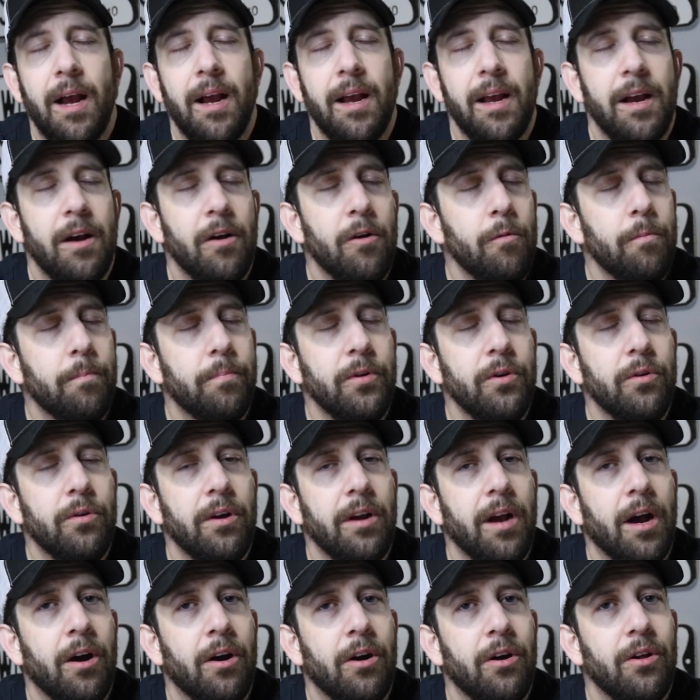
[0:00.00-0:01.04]
I hope
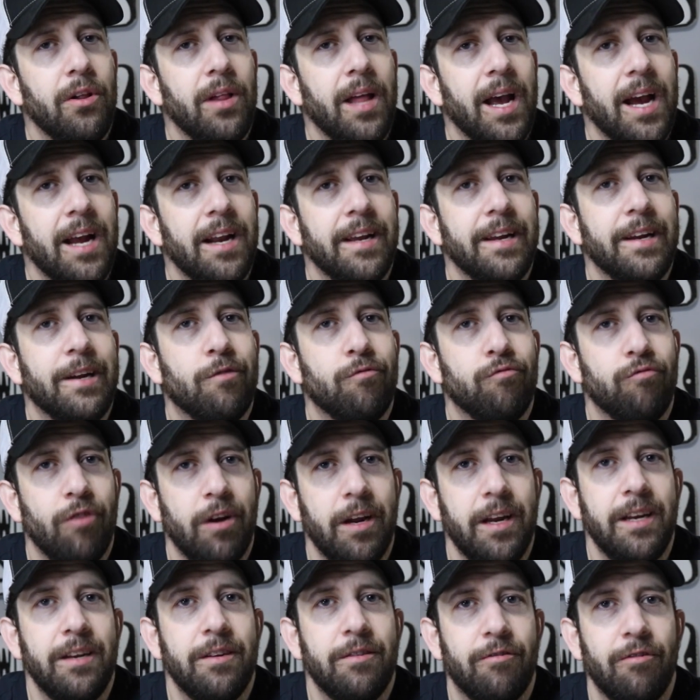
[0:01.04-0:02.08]
you all had a
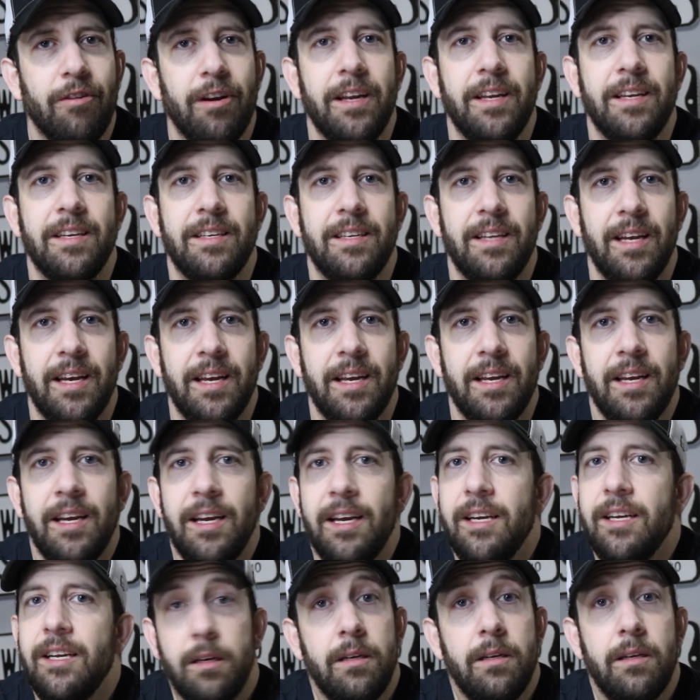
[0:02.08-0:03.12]
great, great day.
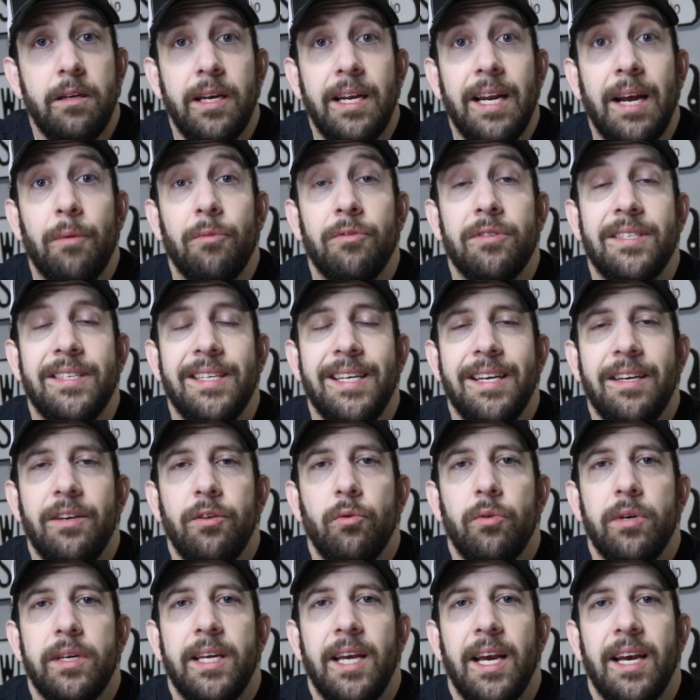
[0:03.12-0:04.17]
And I will see
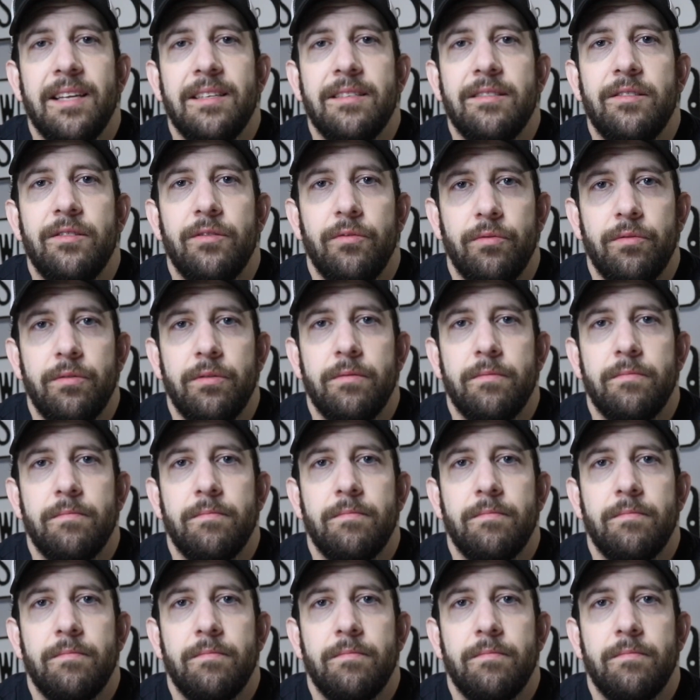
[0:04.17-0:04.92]
you again soon.